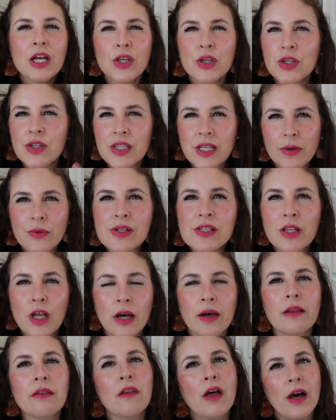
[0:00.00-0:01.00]
there was
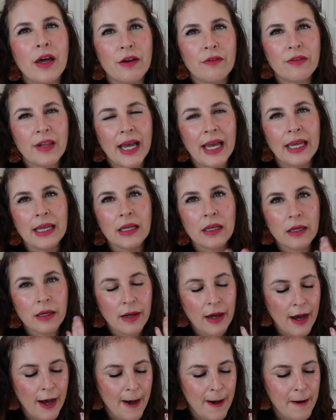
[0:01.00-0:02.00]
not a lot of like
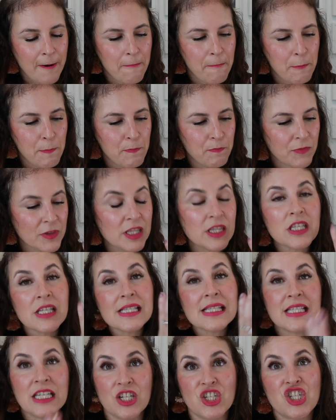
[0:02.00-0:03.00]
the
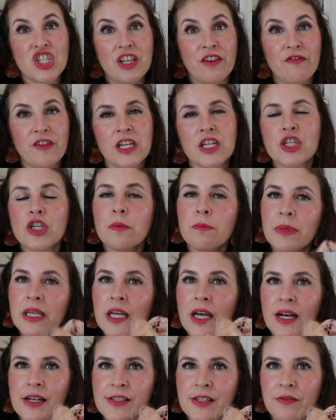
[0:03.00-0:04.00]
stitch definition
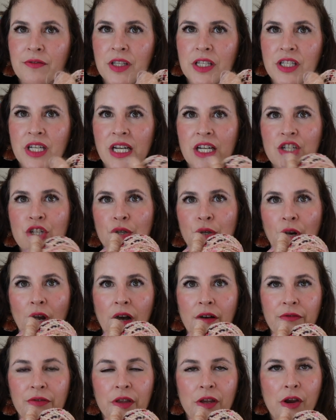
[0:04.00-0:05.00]
because of the texture
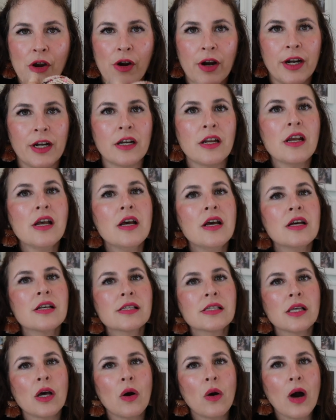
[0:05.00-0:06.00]
of the yarn,
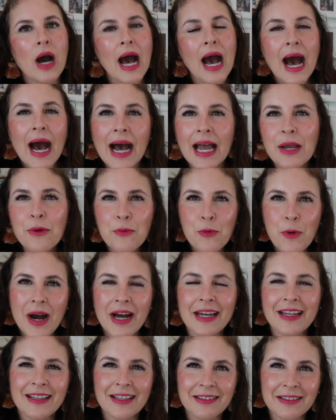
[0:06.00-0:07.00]
so I
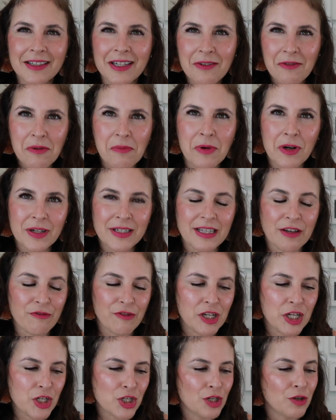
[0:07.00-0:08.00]
wanted a little bit more
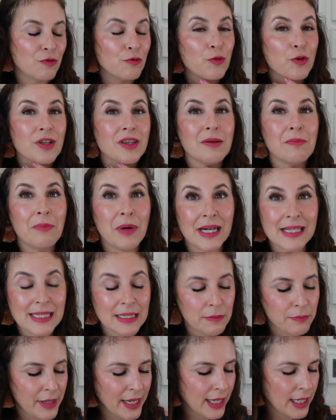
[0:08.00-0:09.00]
definition for the
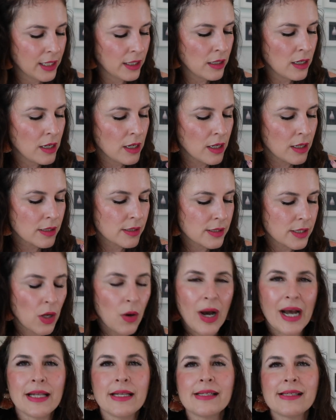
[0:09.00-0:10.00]
button band,
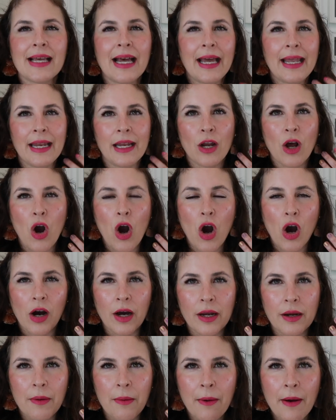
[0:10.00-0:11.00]
so I decided
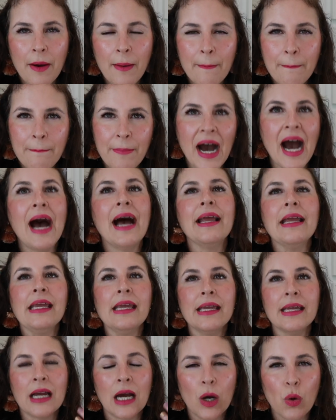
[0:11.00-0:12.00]
on
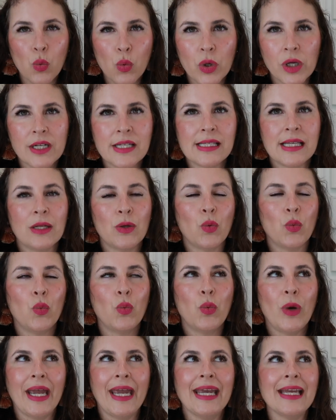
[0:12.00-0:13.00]
buying a
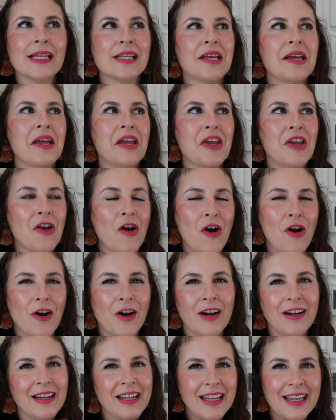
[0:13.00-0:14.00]
worsted weight
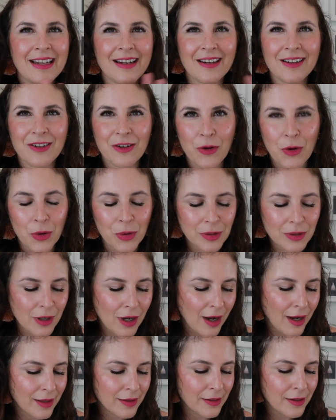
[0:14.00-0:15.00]
yarn in a gold
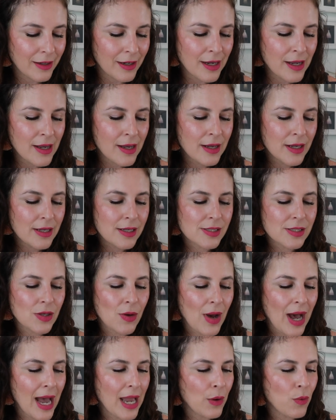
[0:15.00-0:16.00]
color.
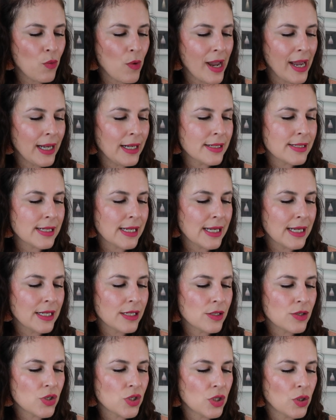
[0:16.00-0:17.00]
So I went
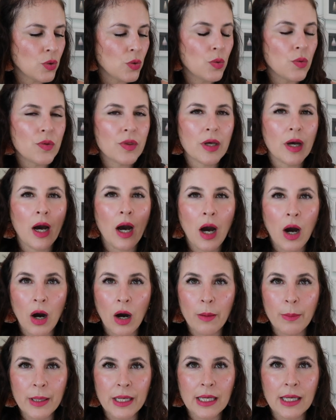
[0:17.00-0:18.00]
into the
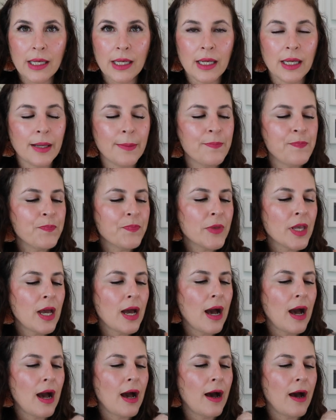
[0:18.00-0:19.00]
Hobbii
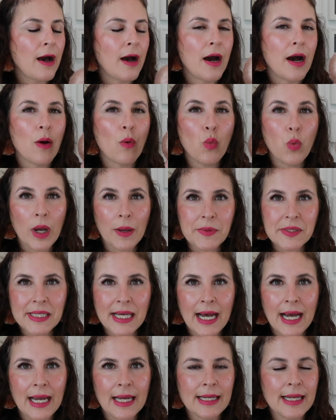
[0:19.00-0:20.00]

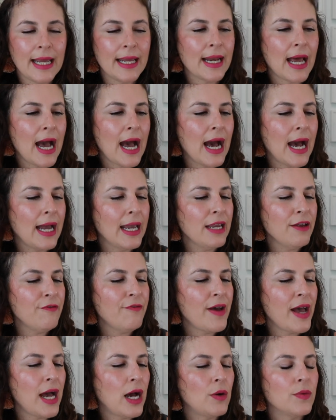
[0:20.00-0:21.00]
website and I
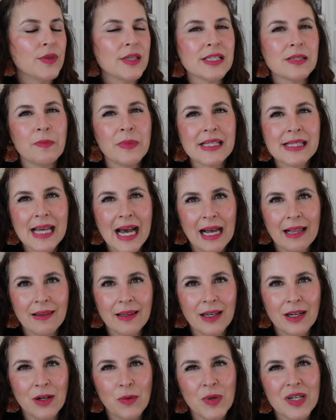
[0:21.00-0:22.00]
found this
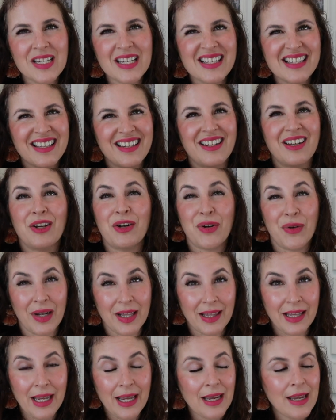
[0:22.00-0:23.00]
Metallico, which is an
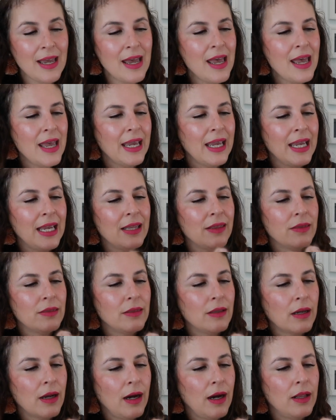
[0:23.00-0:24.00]
acrylic in
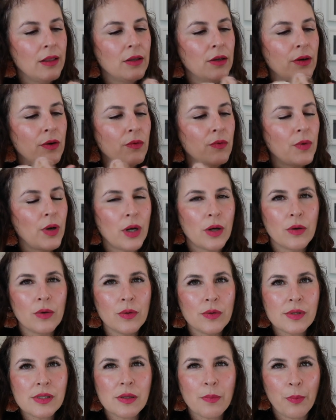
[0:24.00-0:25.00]
the color
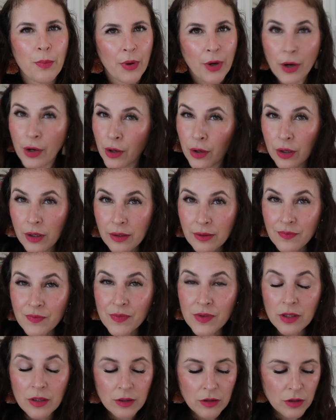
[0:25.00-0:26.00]
Rose Pearl.
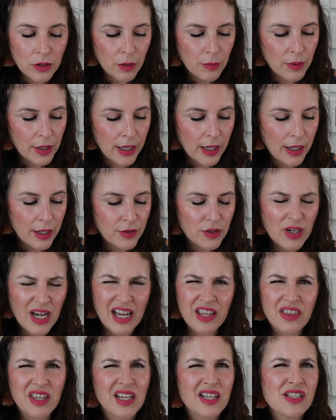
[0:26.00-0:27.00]
No,
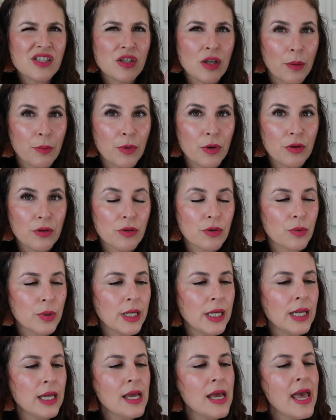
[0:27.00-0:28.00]
I think it's number
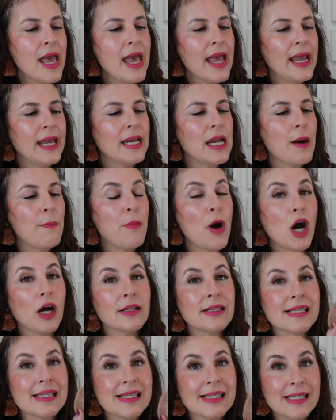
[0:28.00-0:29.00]
3, and I
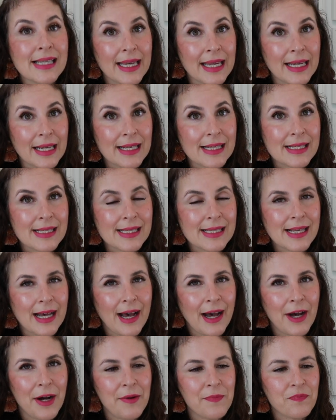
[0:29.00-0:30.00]
bought 6.
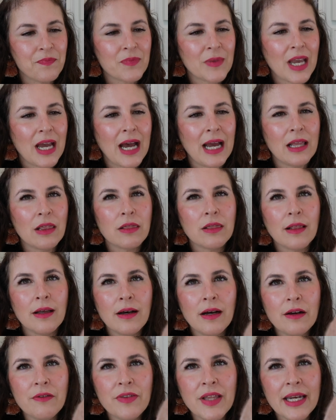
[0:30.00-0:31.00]
I
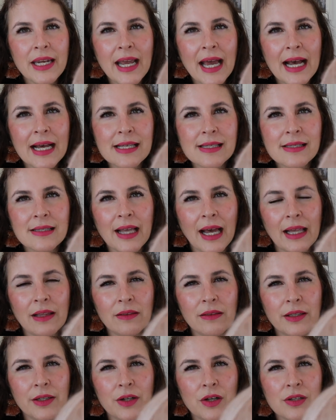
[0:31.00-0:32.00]
love that it has that
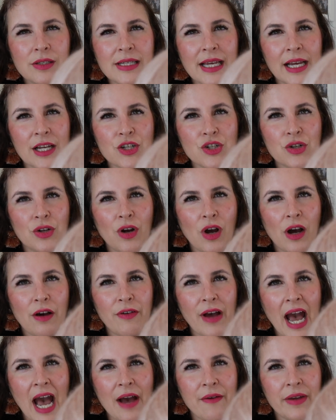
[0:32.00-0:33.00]
little texture
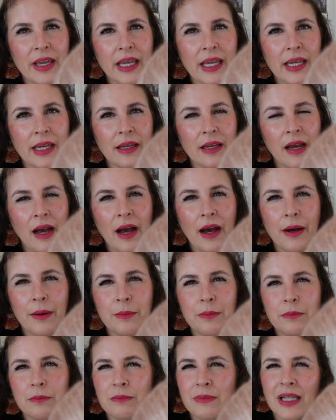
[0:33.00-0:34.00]
of having
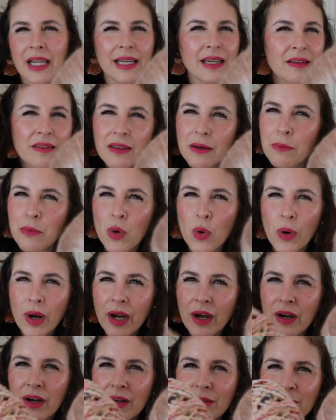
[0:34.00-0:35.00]
like the
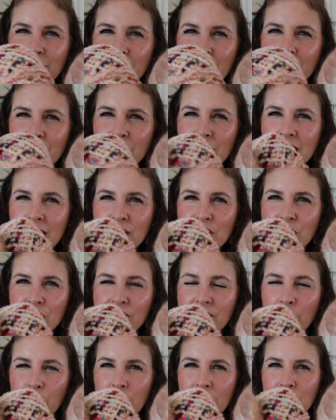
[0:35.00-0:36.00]
mohair
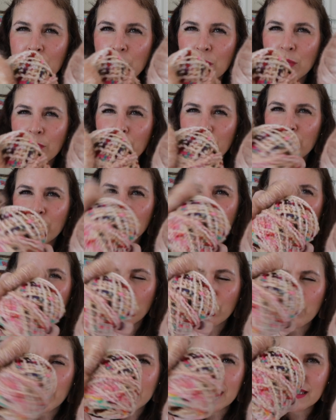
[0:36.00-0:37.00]
textures when you
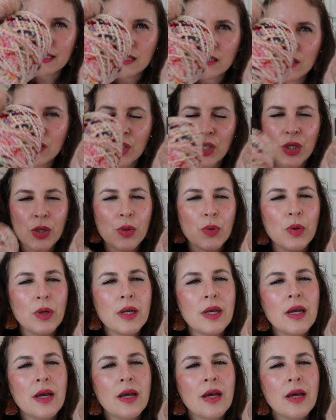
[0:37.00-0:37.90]
mix this too.